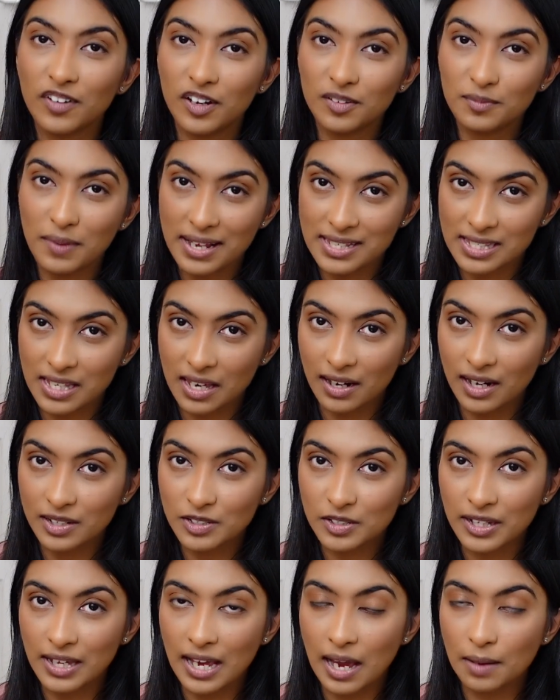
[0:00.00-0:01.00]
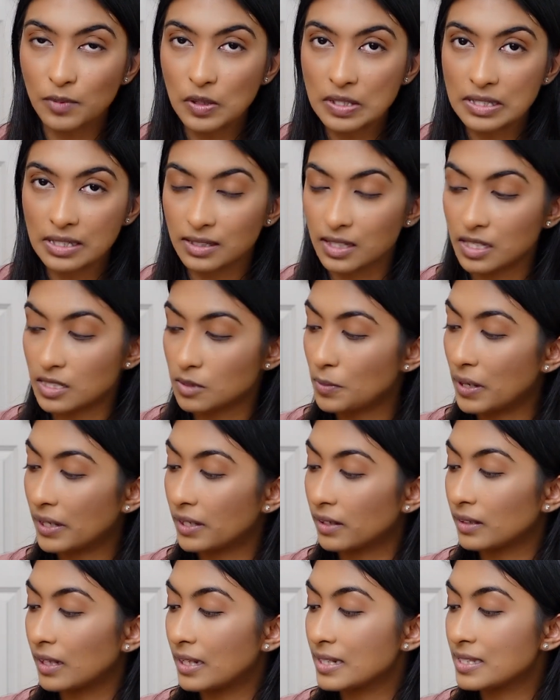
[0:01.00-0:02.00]
For mascara today, I'm using this
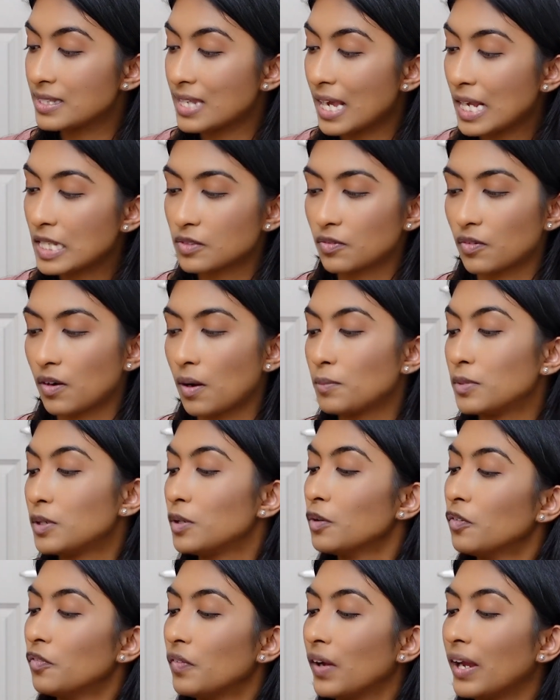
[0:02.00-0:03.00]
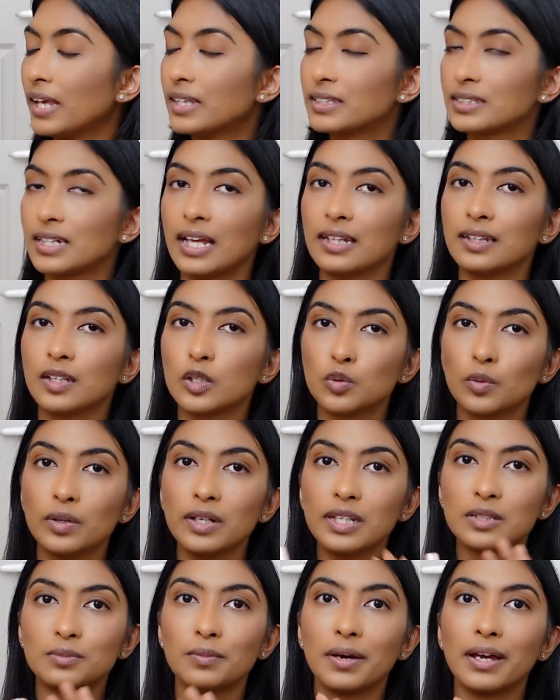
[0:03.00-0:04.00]
Better Than Sex from Too Faced, and this
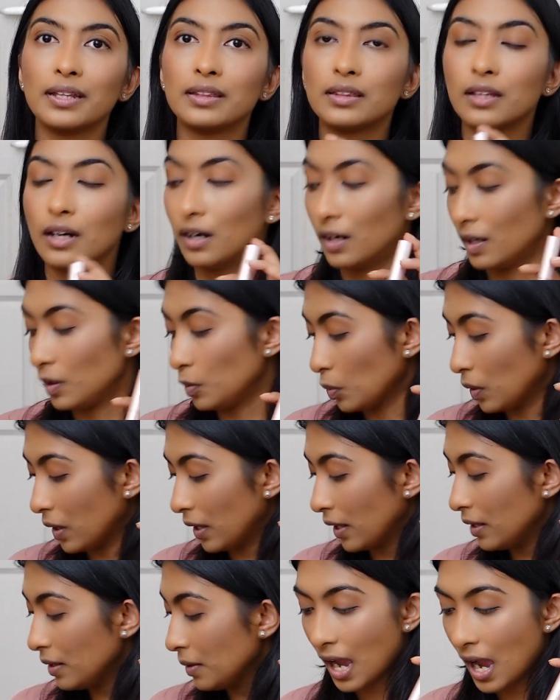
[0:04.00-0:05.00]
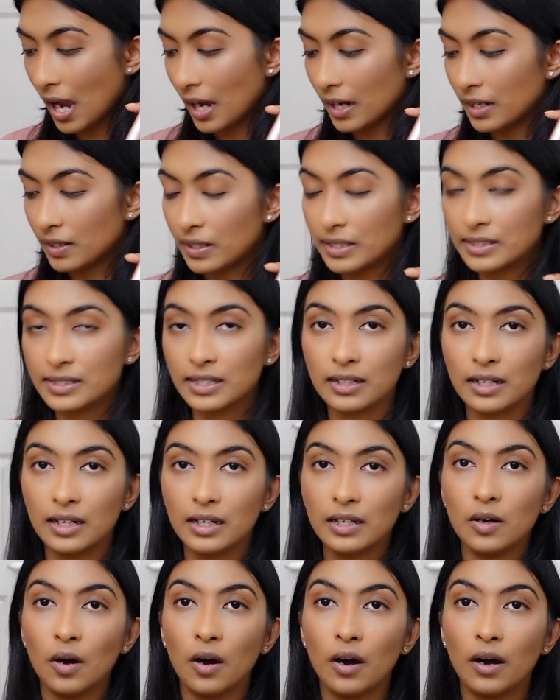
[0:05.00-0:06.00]
one is my third one. I
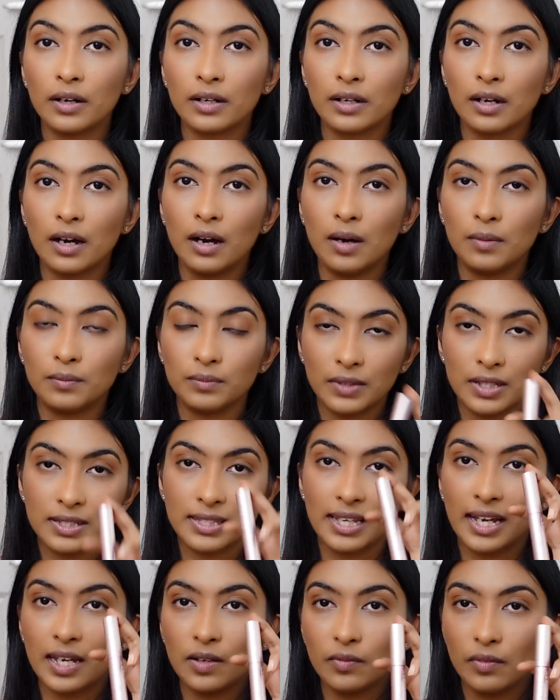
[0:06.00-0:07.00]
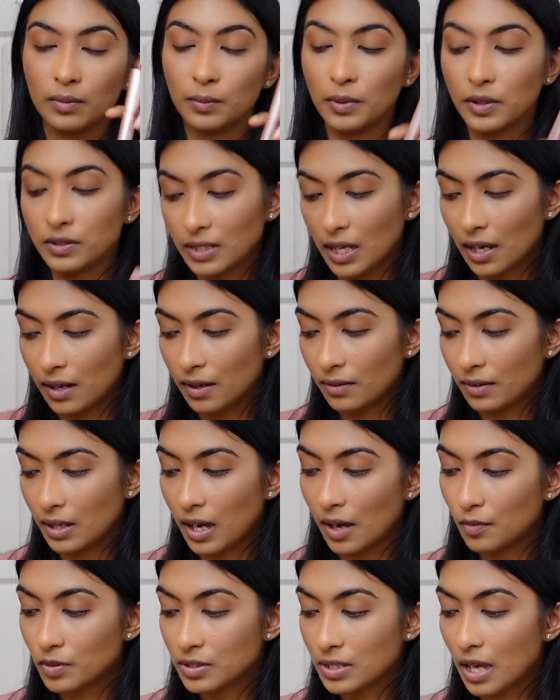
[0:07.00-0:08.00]
recently got the second one because
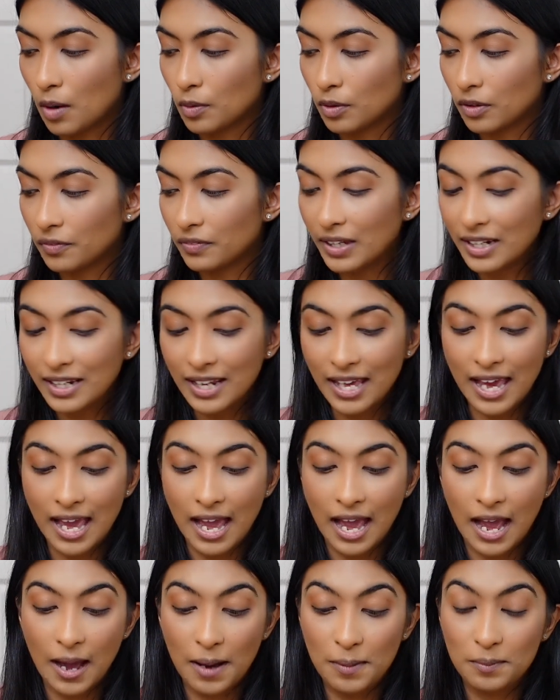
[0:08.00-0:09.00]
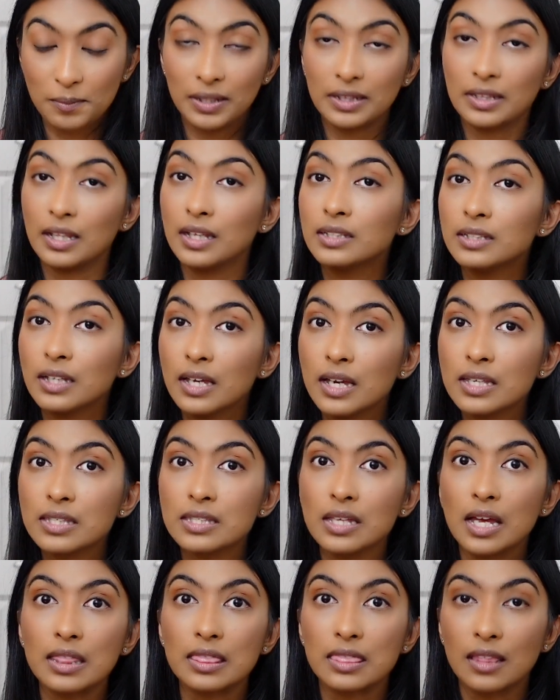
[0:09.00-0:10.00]
I was out of it, but this
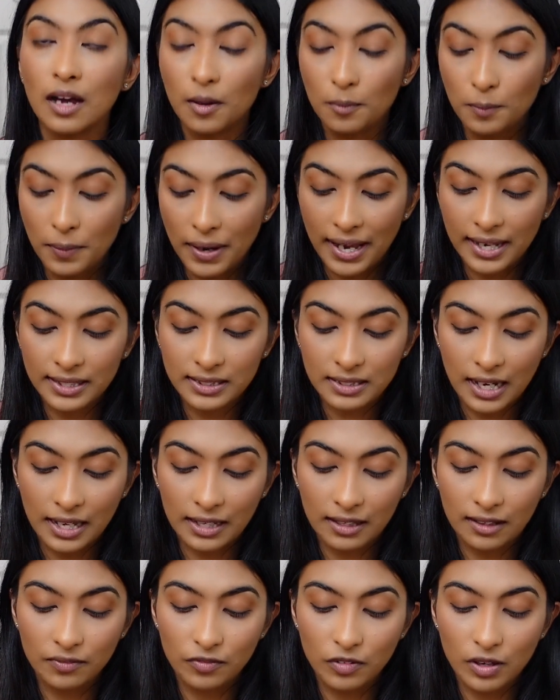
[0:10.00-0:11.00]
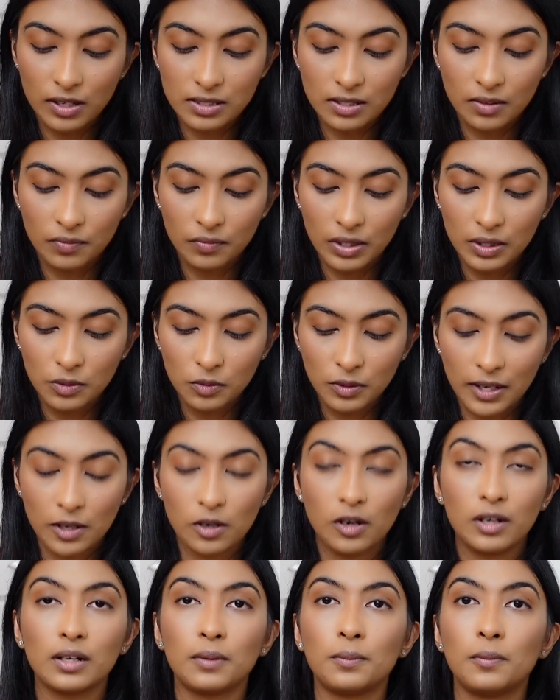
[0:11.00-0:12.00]
is the best. Like if you're someone who
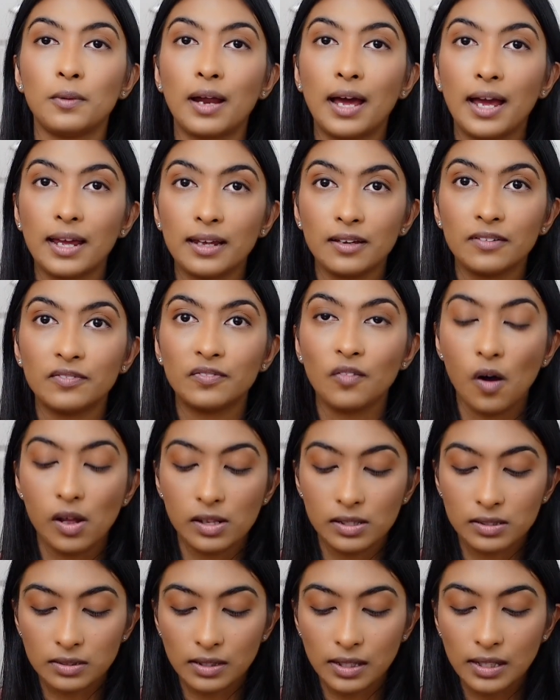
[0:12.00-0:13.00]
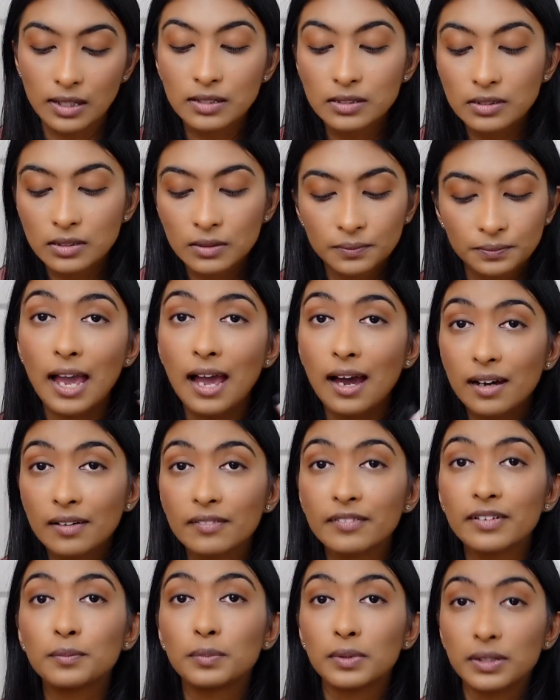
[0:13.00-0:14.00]
cannot apply falsies,
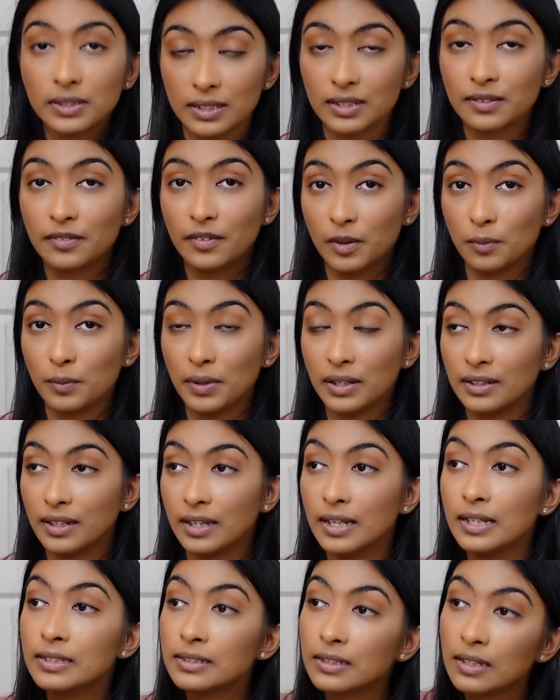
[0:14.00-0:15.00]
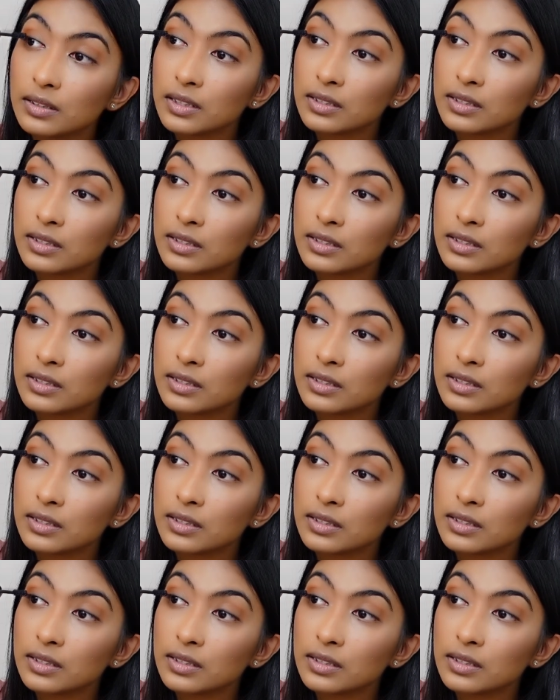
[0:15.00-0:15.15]
100% recommend this.